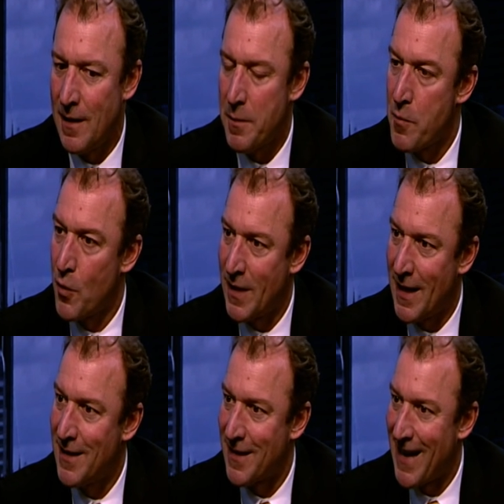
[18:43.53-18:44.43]
a little bit more
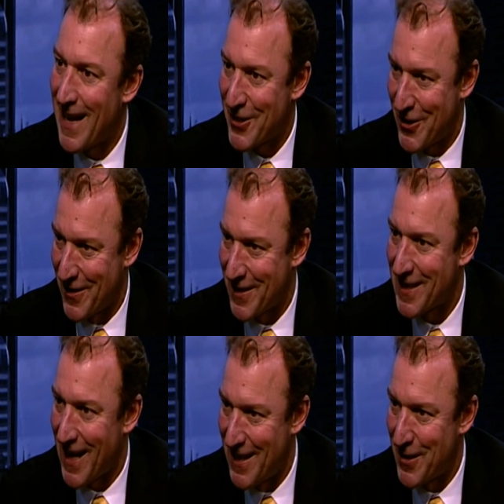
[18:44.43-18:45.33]
the international
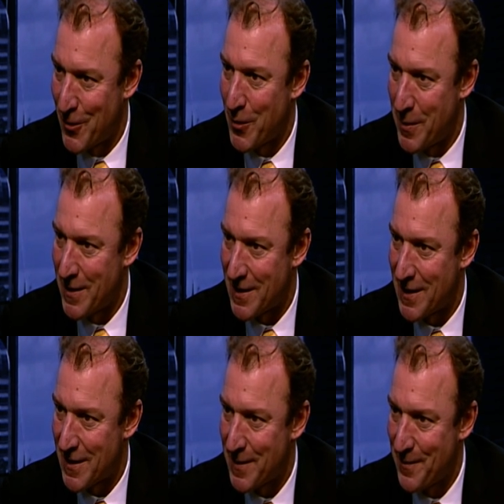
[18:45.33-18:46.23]
side to the
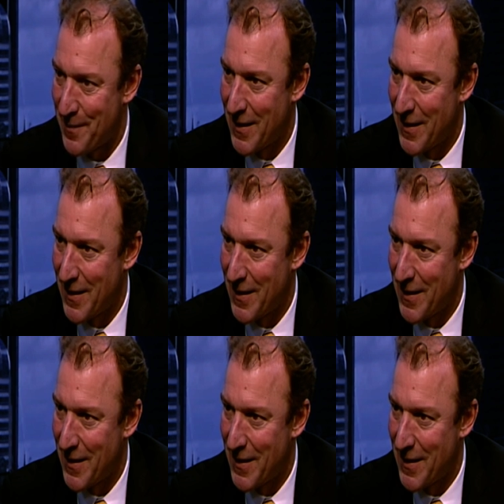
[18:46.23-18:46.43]
business.